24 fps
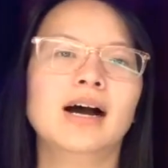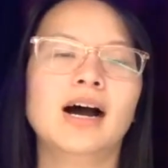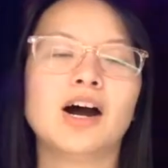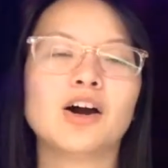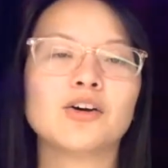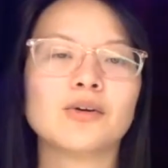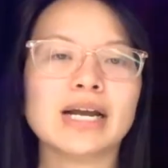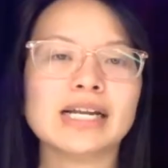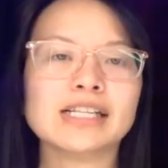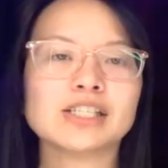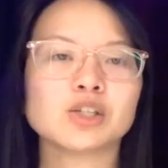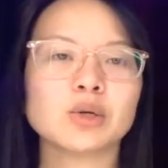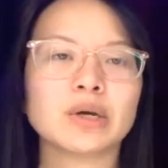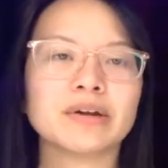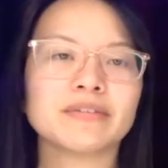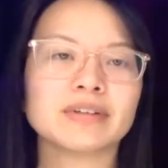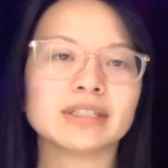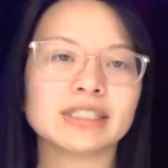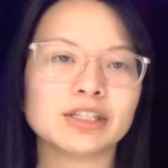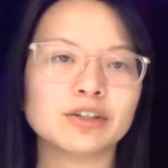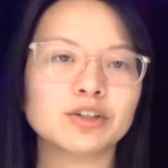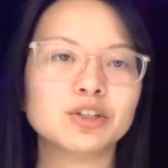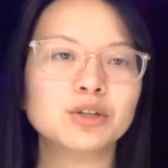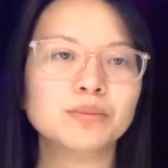All right, so I've
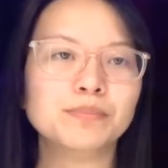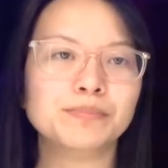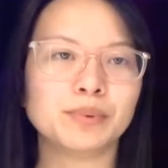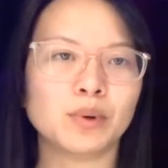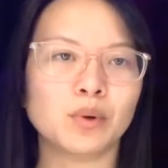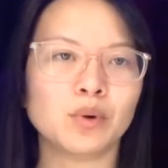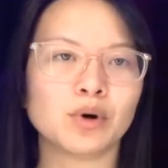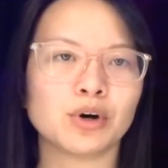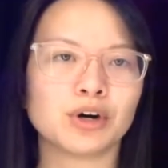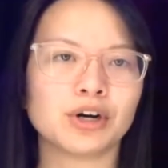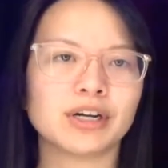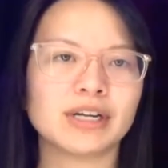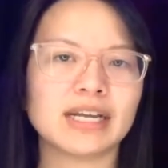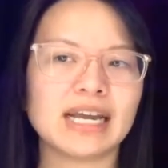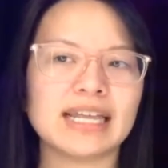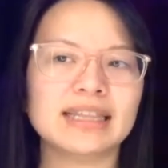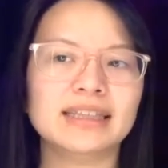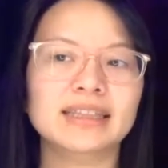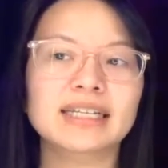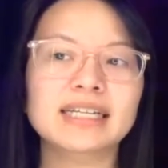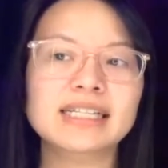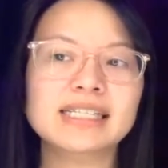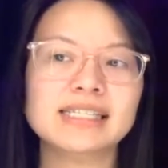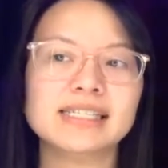cleared the board,
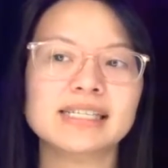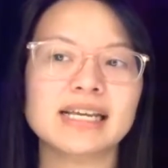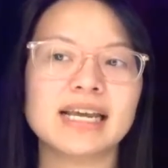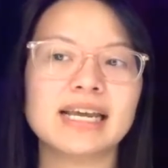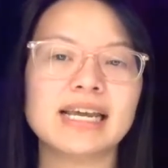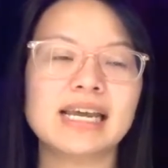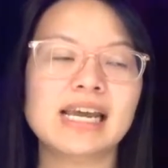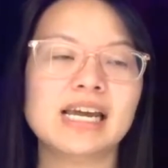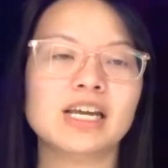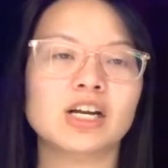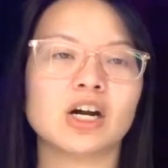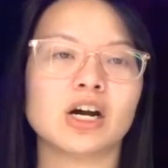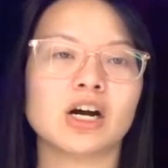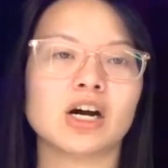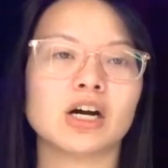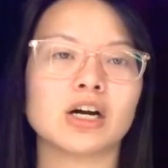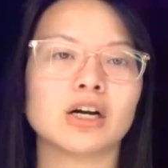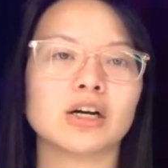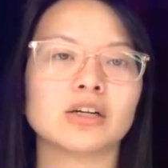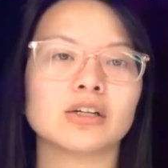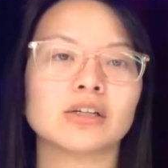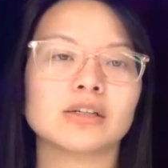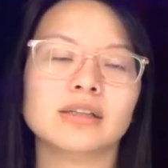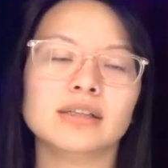and let's say in
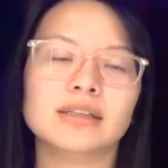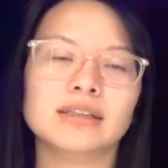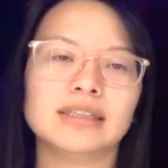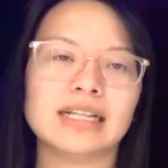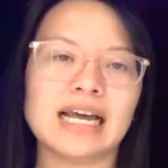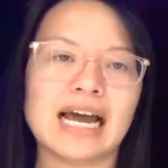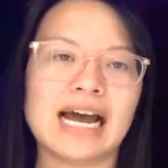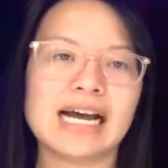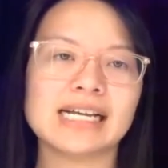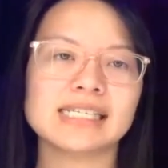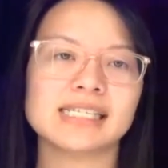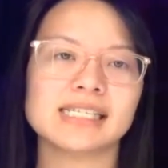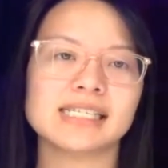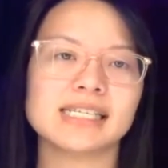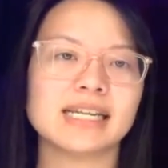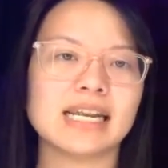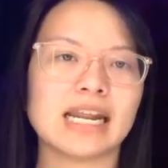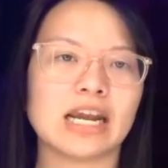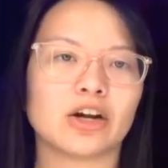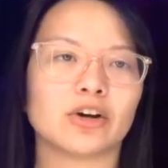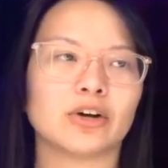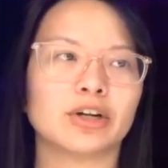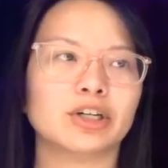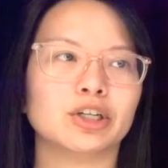our last
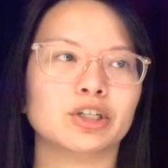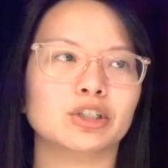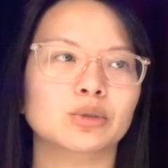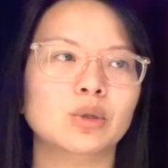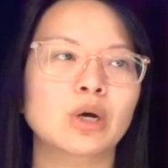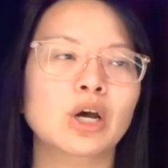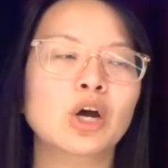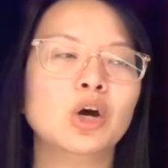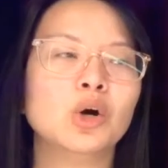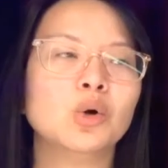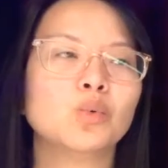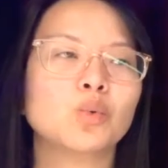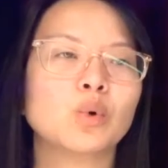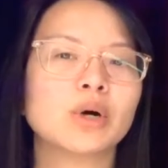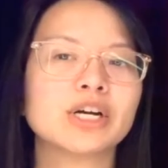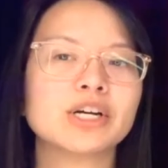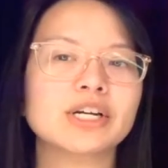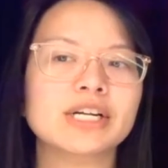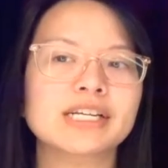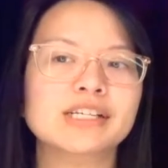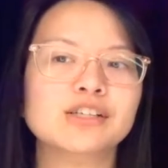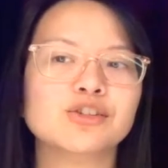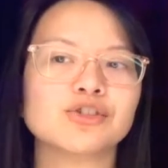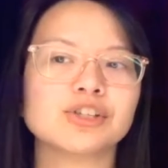scenario,
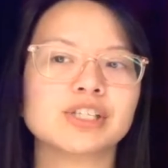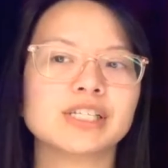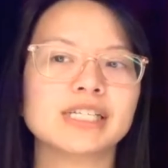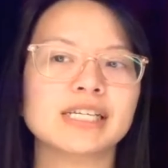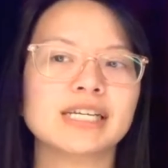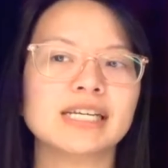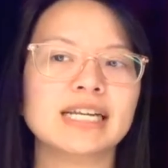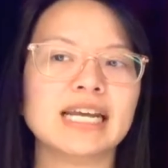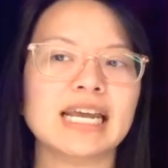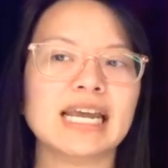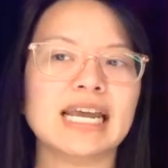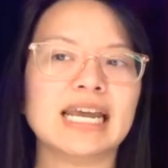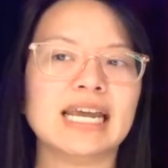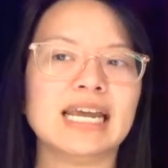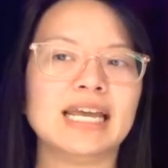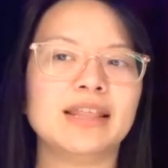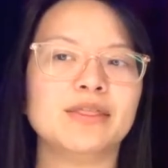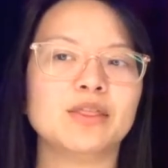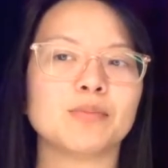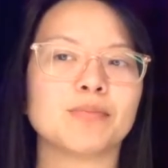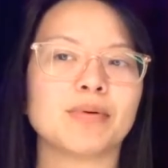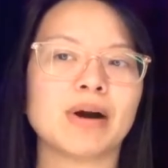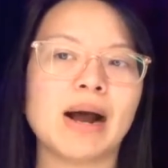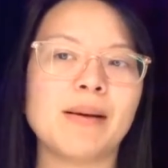we're interested
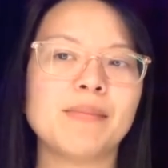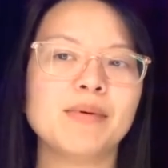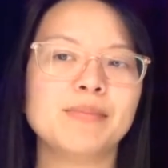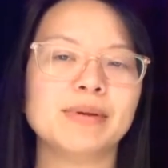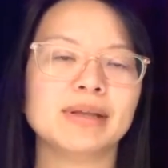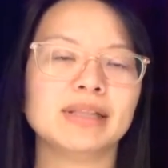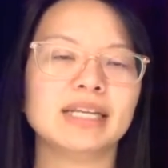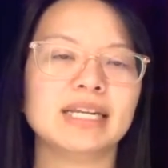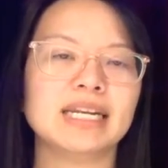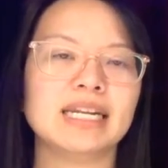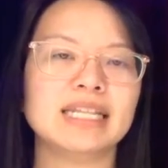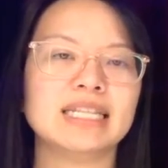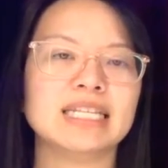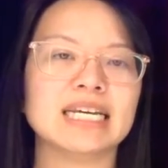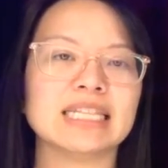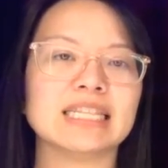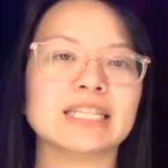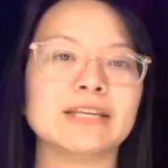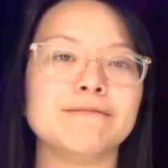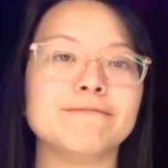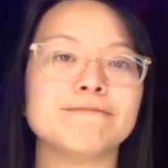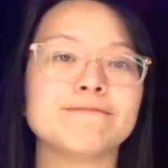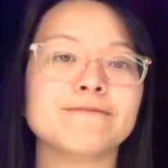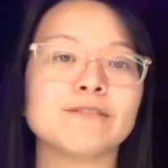in the probability that
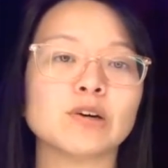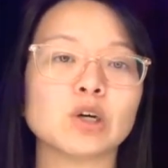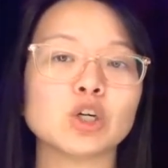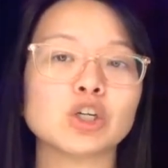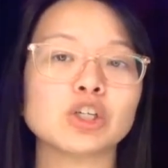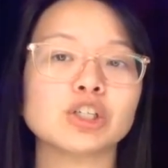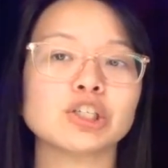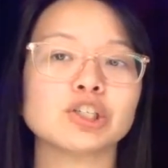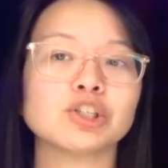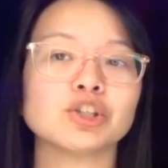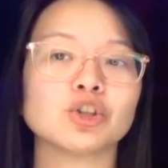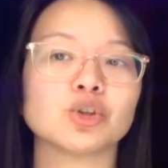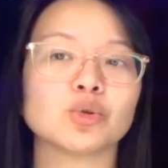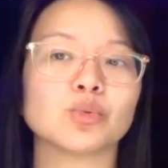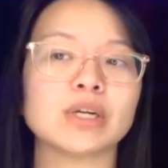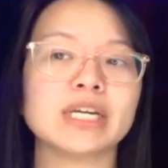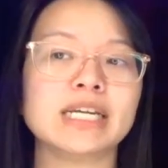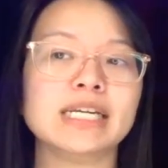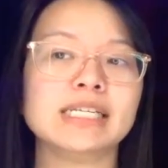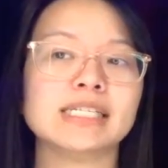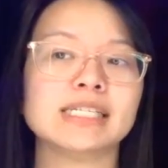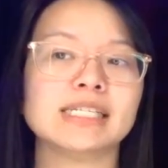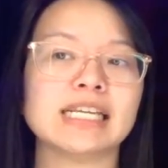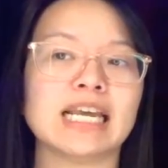the first
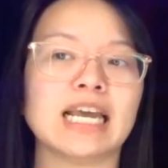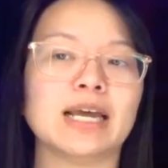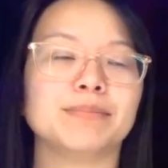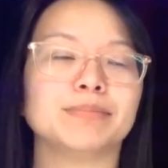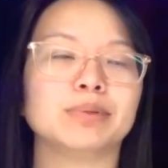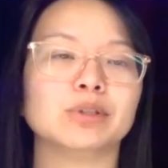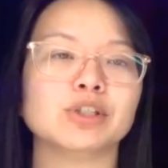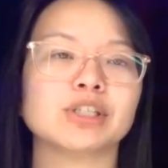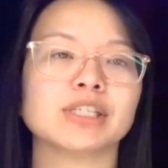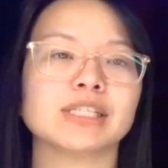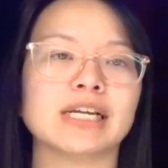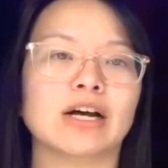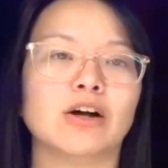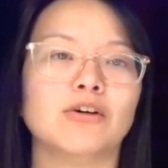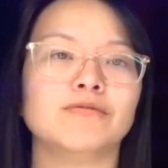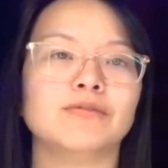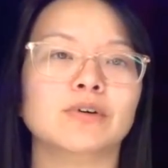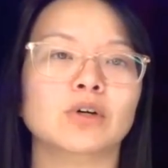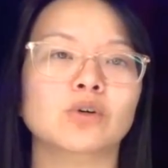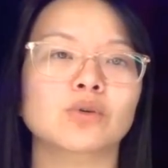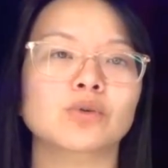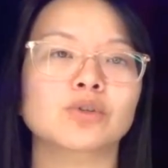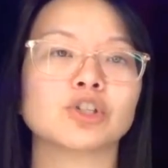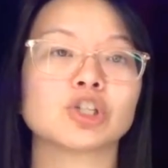3 sampled cell
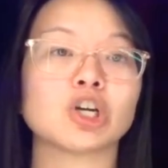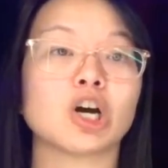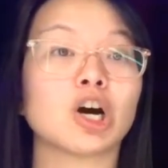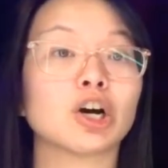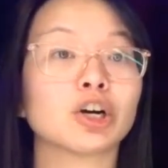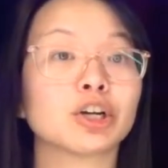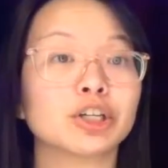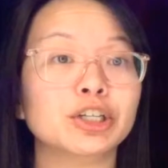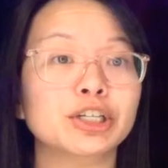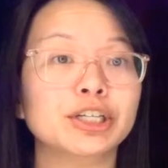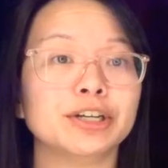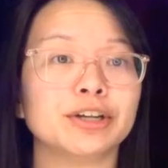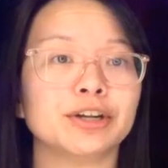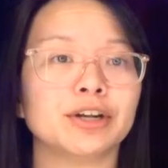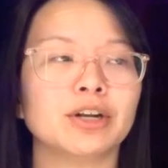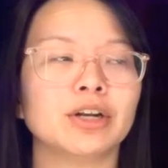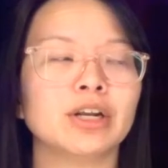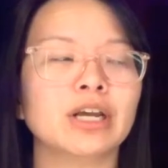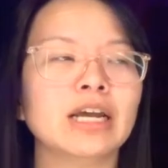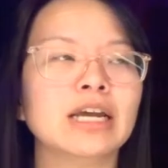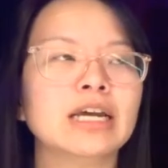phones are good.